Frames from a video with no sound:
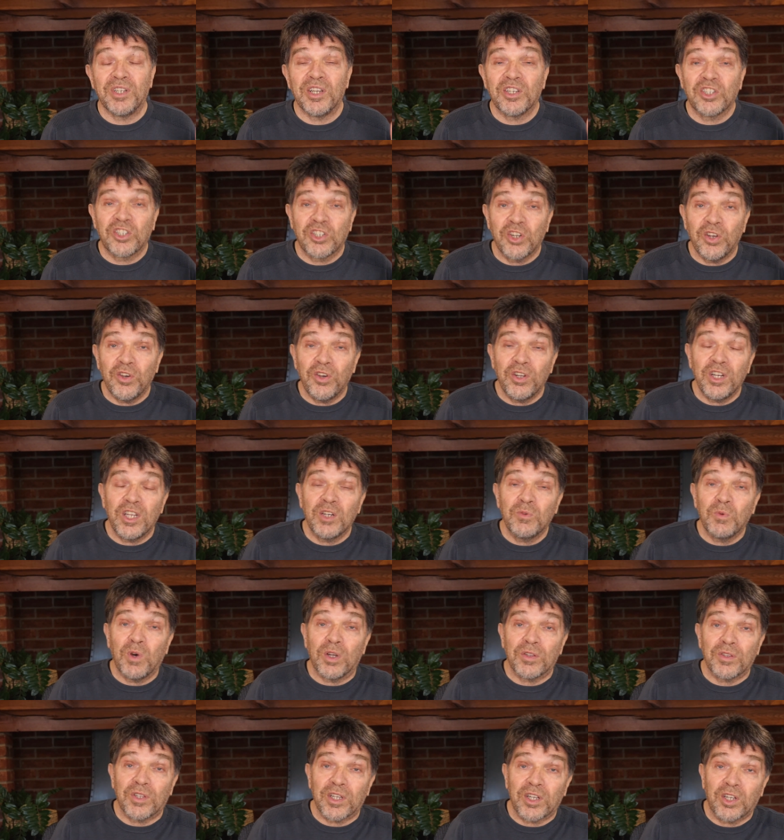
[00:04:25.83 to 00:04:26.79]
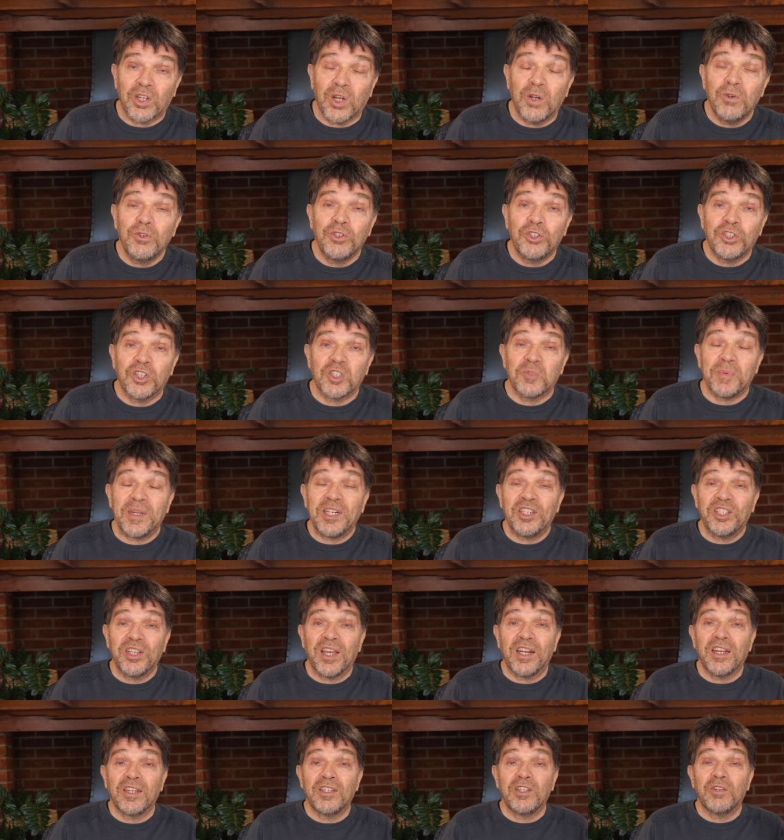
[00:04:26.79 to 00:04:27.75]
It's turning what the coach has been
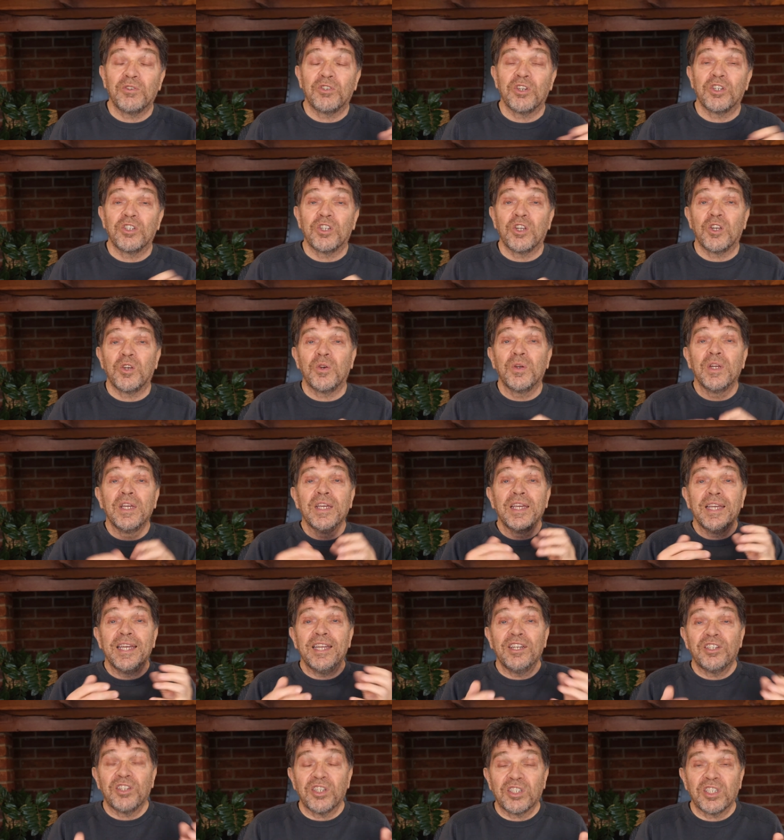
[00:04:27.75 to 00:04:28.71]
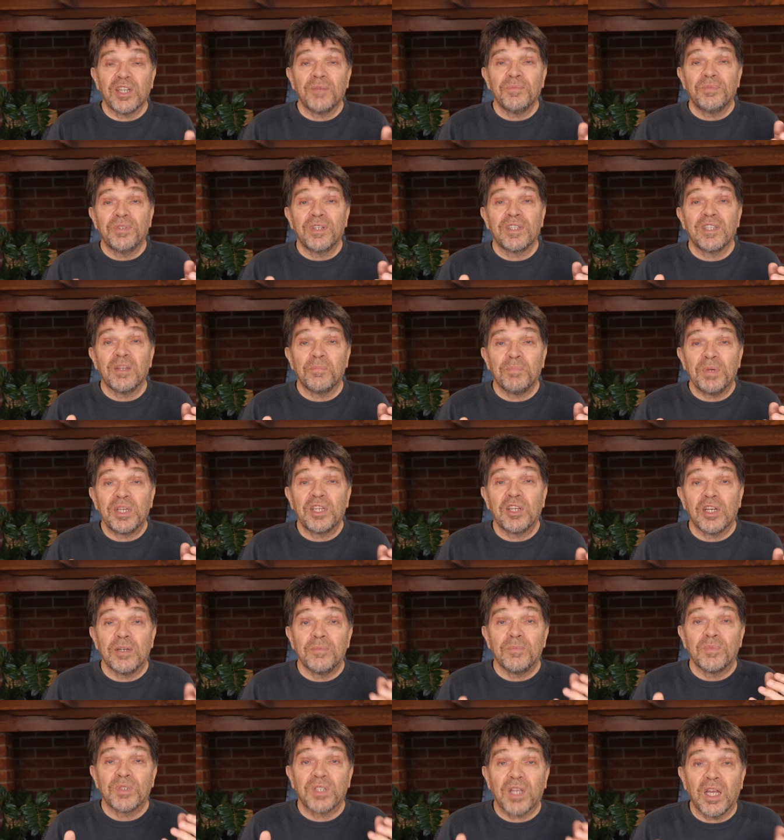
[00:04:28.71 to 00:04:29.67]
telling you to do into something that
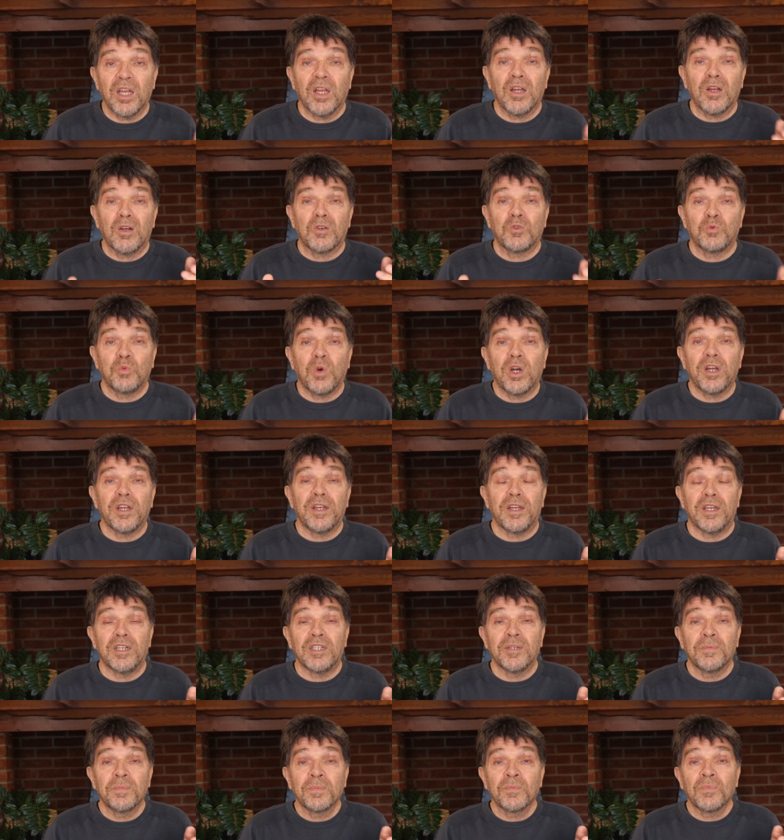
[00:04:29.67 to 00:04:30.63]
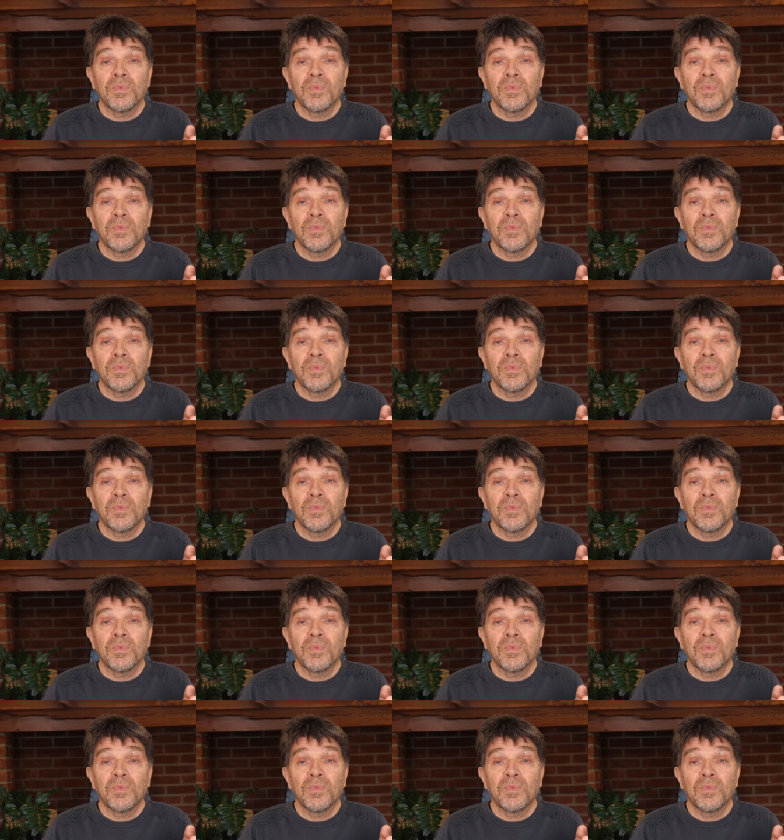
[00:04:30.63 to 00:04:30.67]
becomes hardwired.